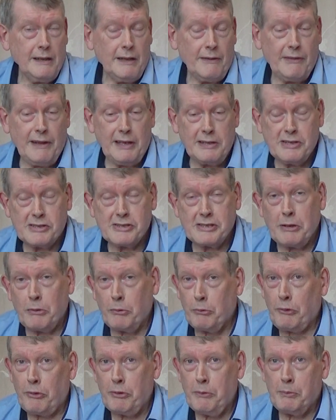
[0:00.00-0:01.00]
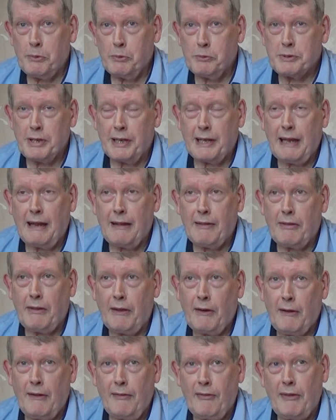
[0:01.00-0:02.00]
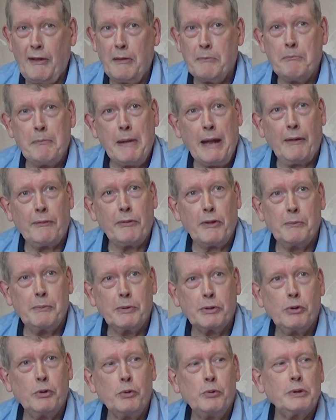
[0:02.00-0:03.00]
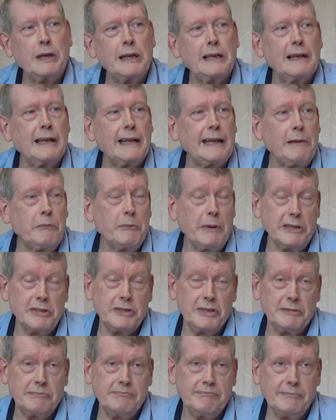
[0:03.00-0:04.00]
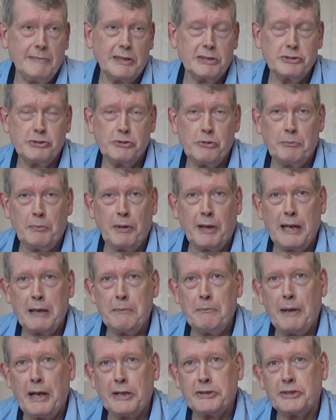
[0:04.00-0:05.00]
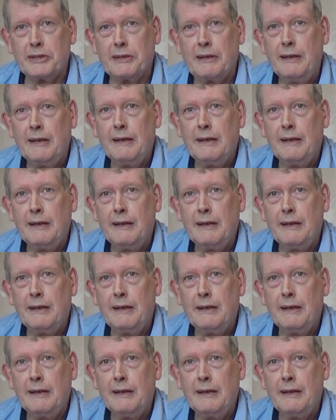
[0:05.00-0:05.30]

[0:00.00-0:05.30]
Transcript: then solder them all together and then mount them accordingly, which, as you might imagine,